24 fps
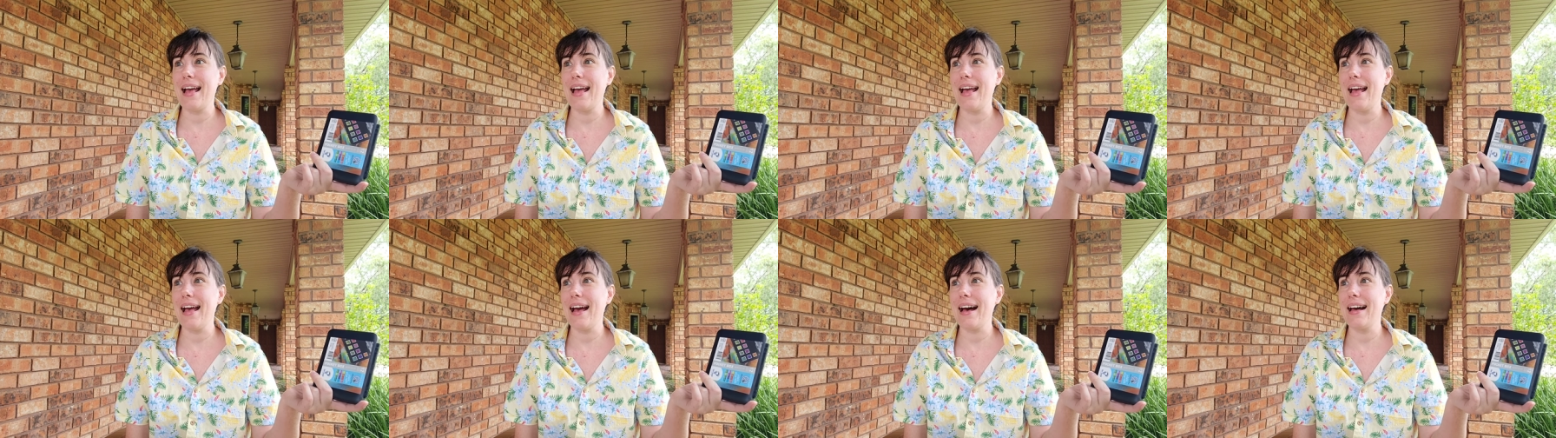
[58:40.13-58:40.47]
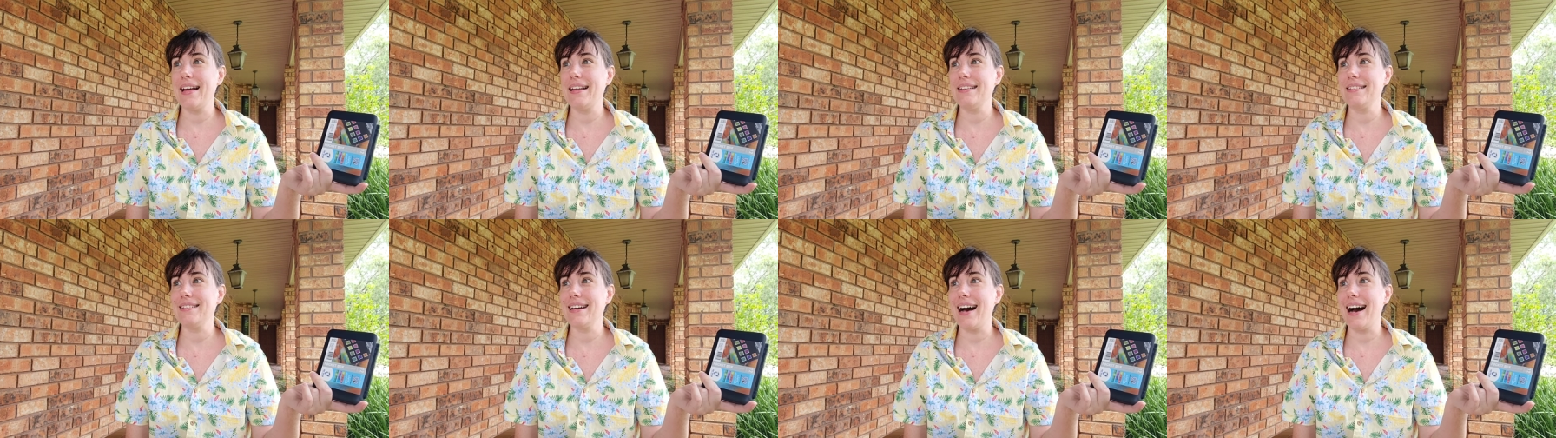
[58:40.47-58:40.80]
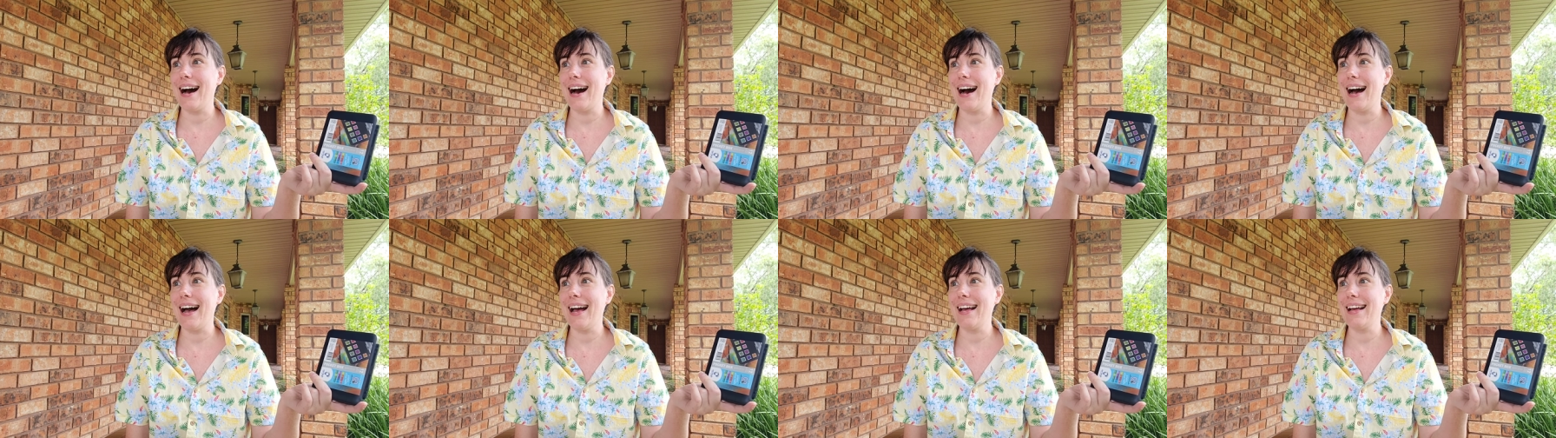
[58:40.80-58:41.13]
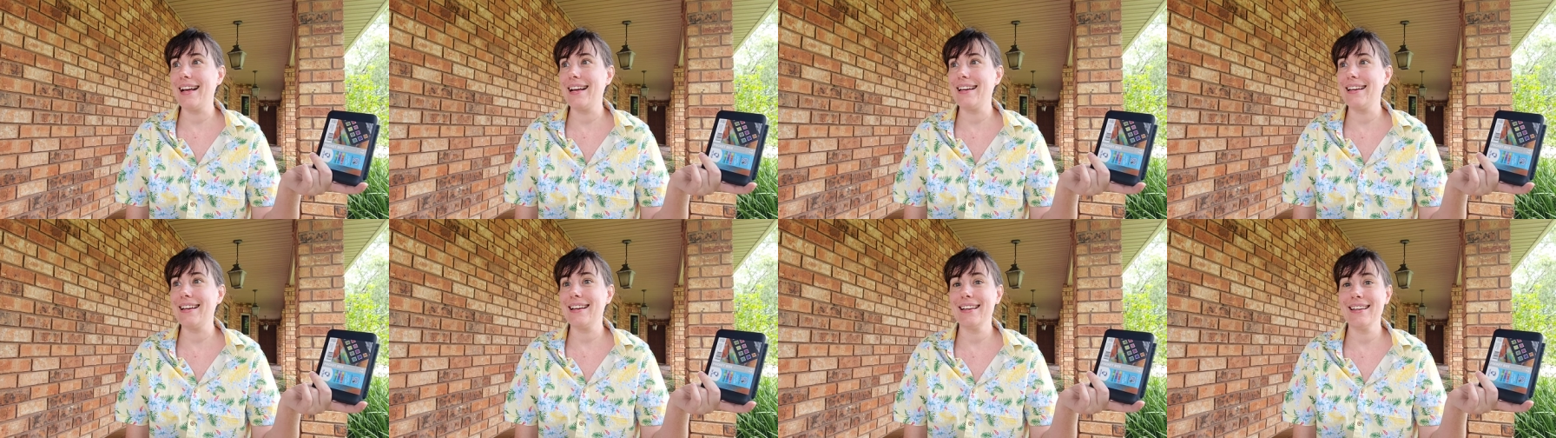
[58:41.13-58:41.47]
And
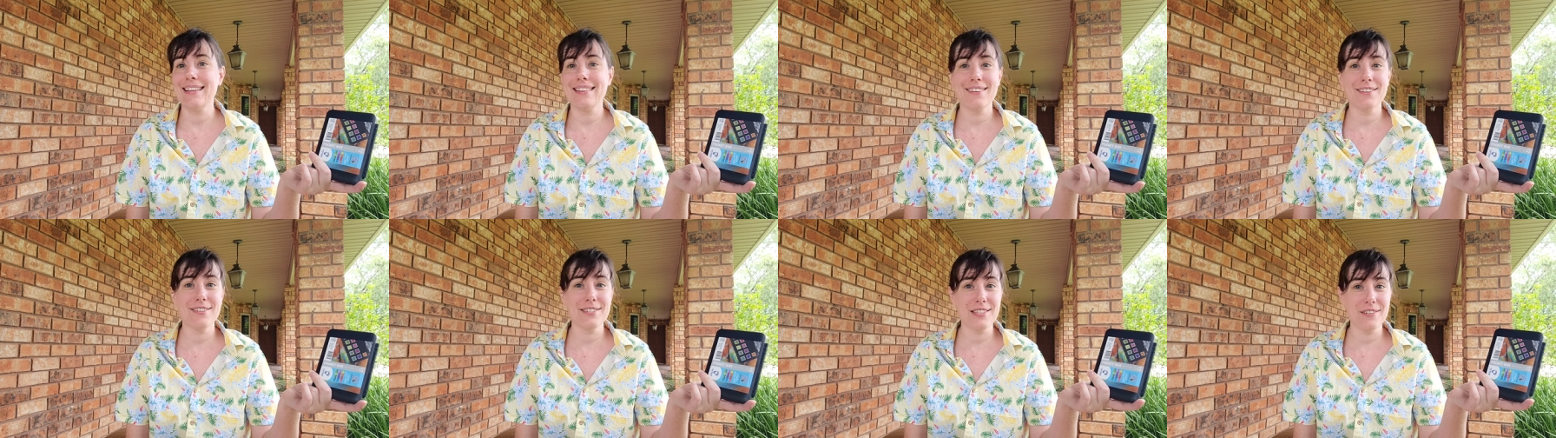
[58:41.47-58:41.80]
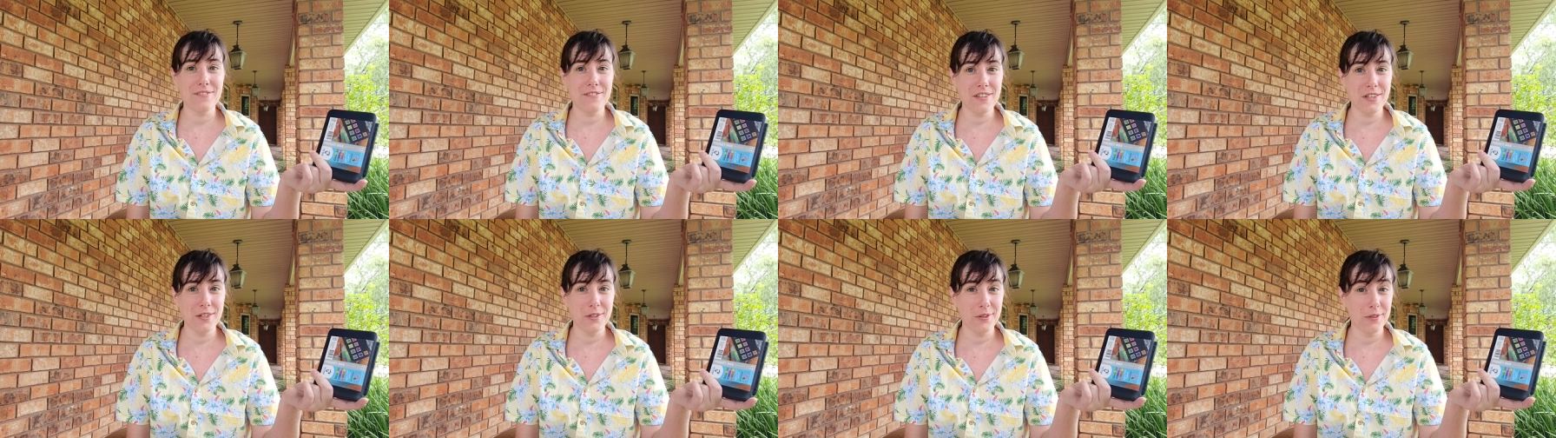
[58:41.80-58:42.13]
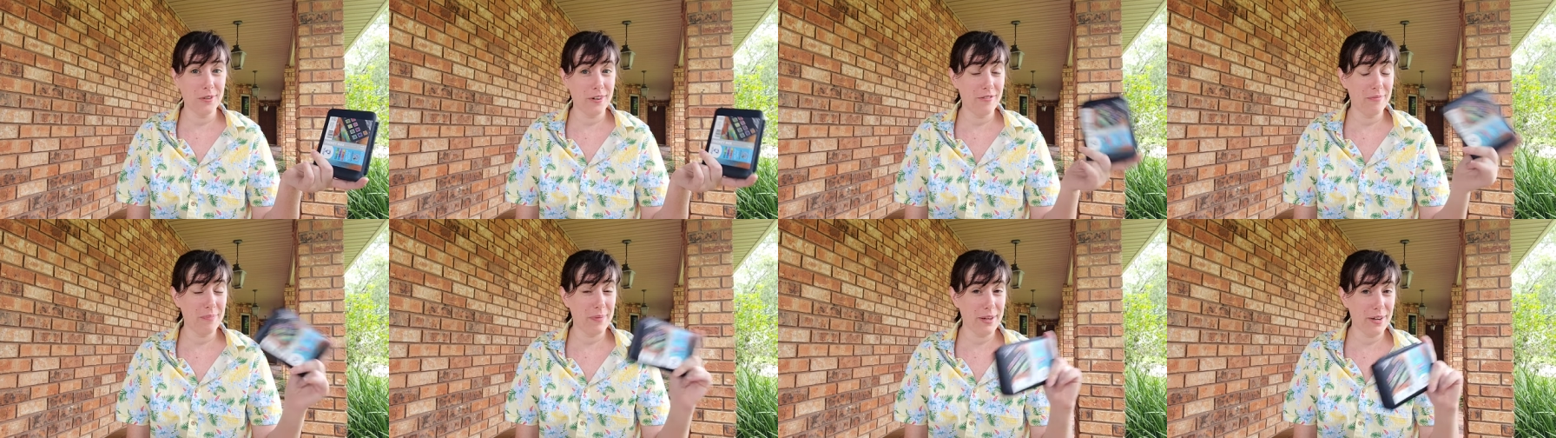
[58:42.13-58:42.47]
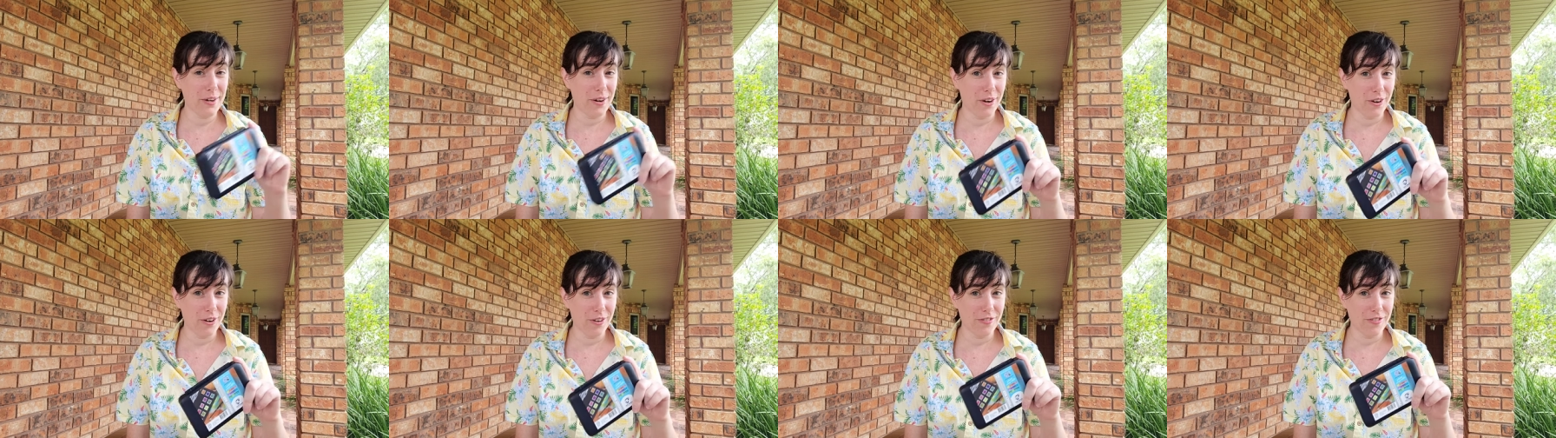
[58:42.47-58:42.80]
those of you who have
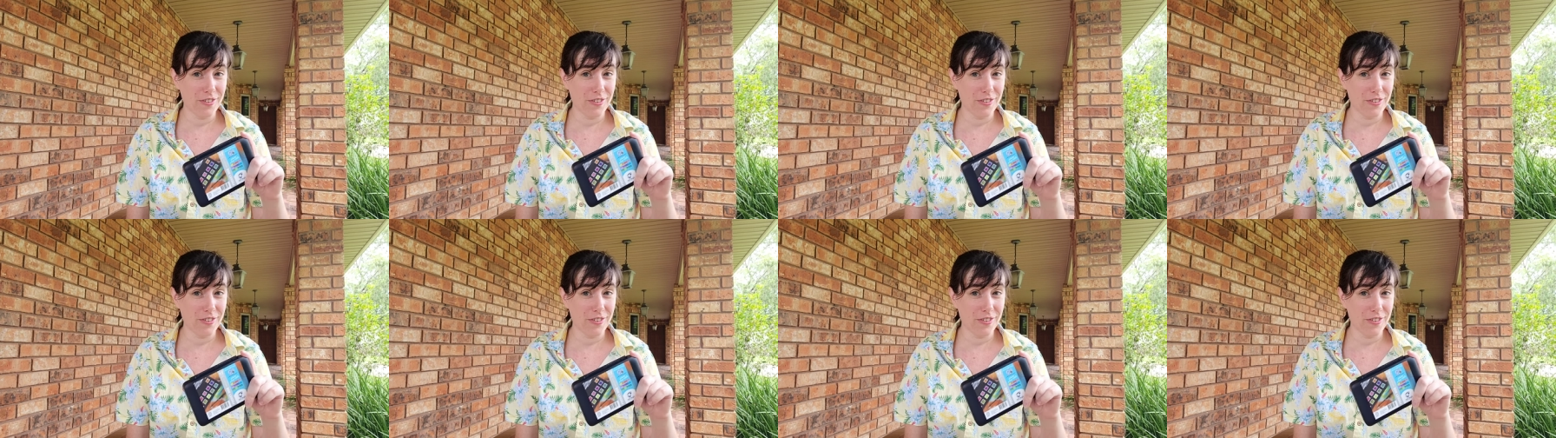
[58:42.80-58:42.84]
been